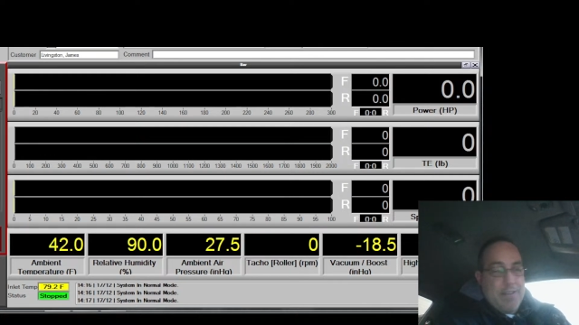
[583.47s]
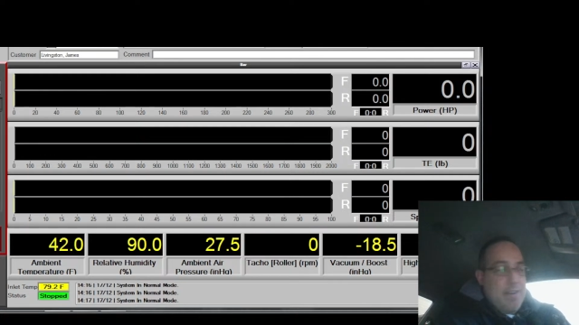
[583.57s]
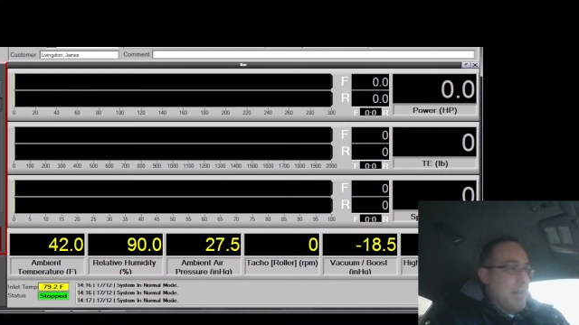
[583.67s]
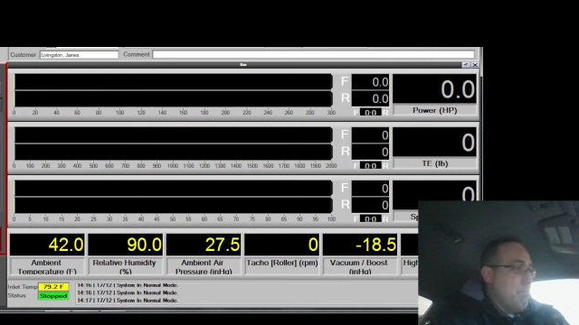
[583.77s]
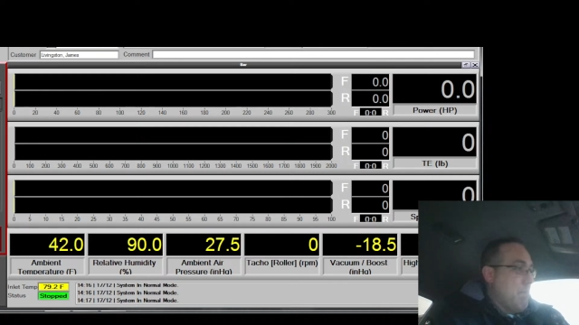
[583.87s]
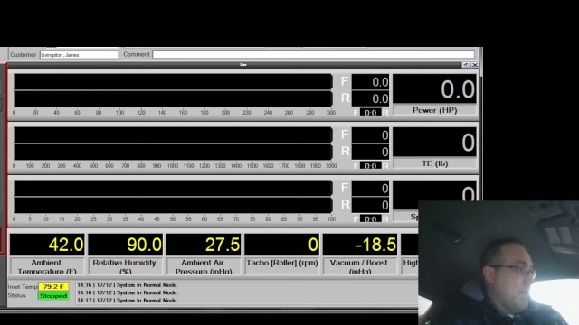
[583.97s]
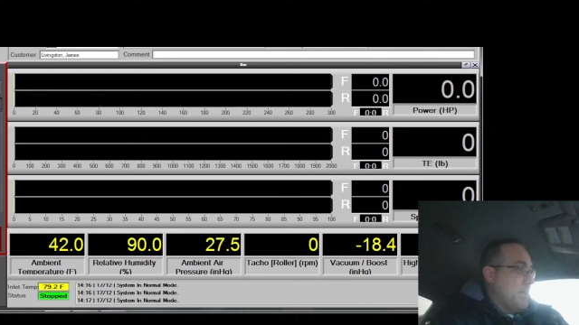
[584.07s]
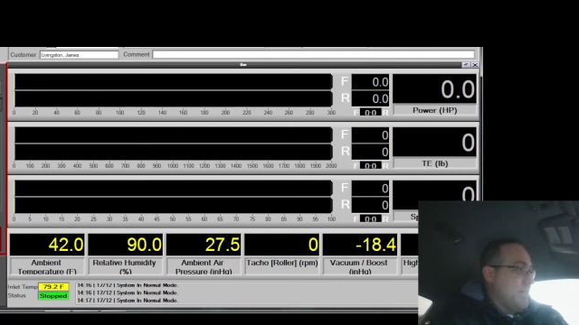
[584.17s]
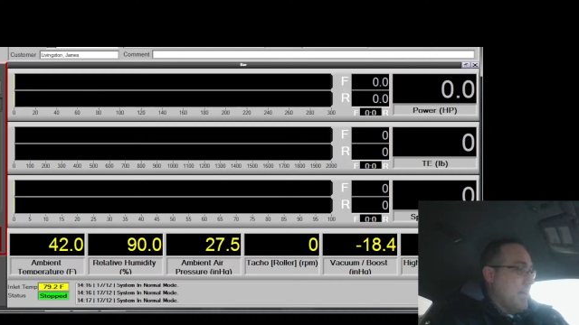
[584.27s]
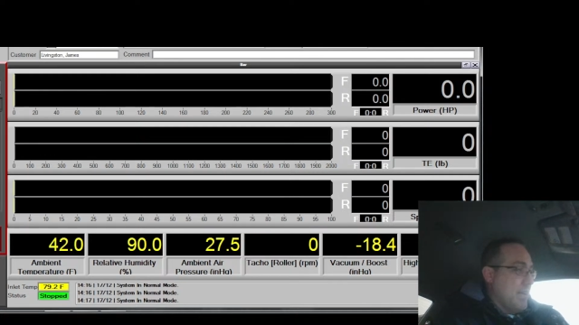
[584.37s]
and
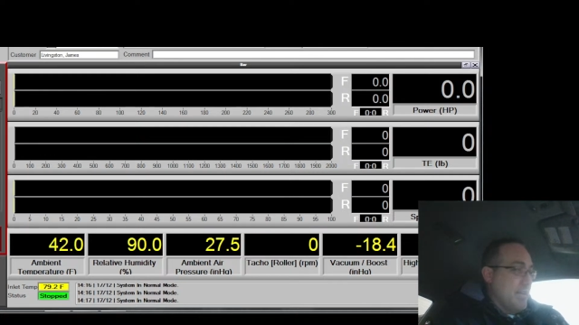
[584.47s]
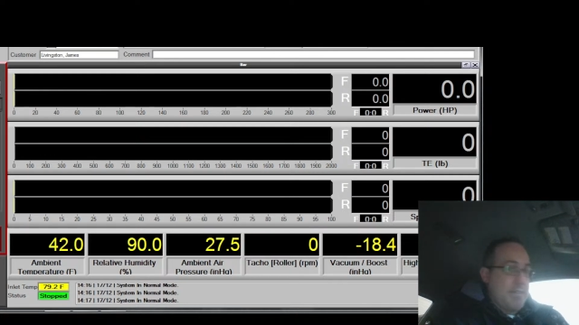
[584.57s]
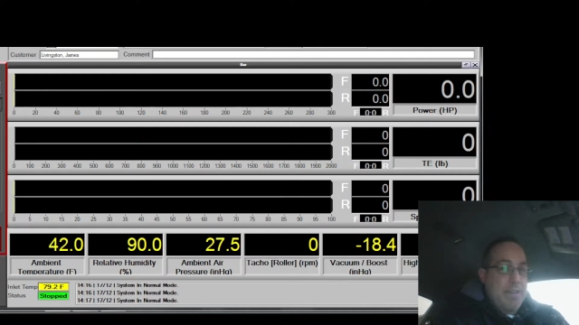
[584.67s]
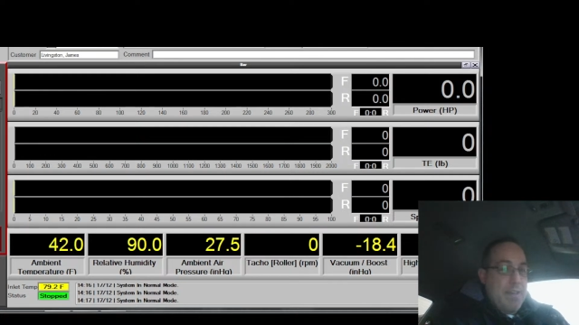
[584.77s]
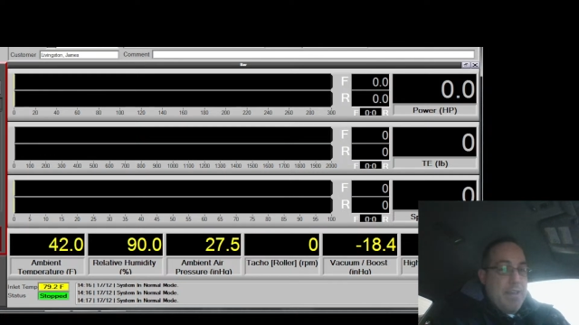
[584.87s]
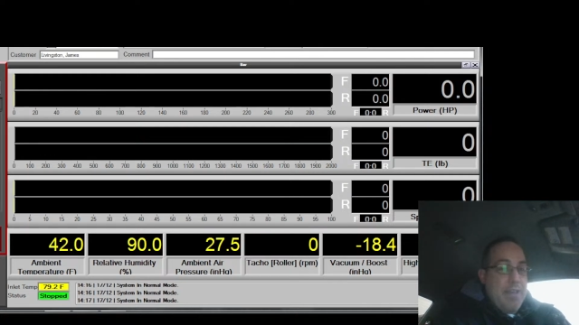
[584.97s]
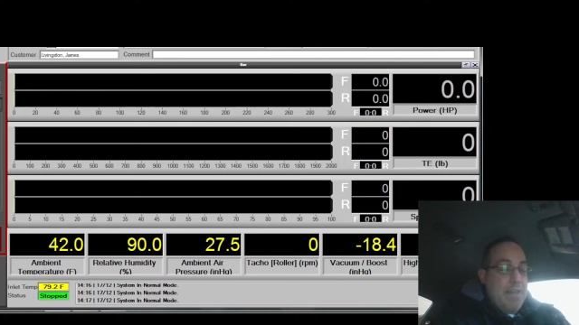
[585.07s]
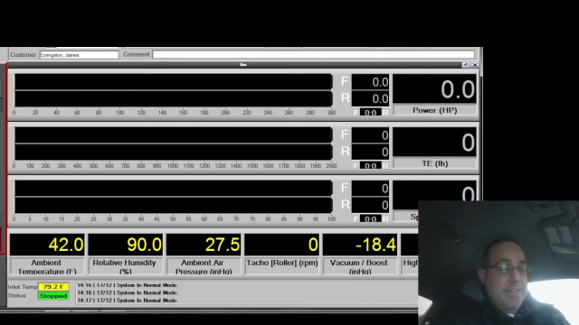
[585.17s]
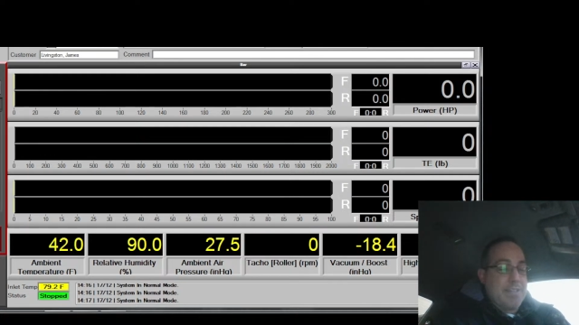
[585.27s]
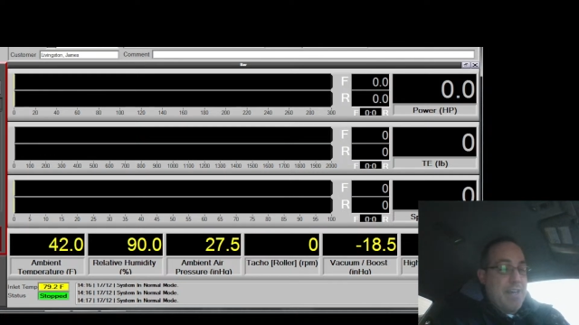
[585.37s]
milliseconds
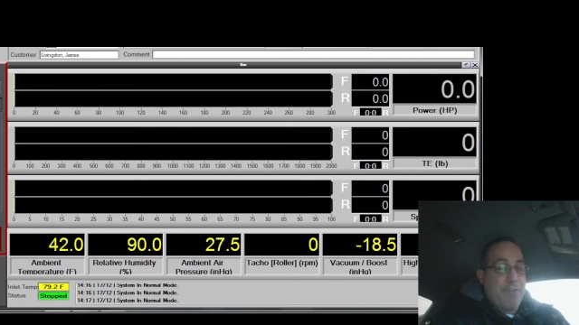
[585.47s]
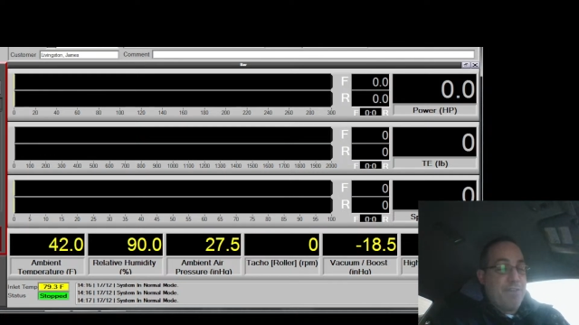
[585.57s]
is not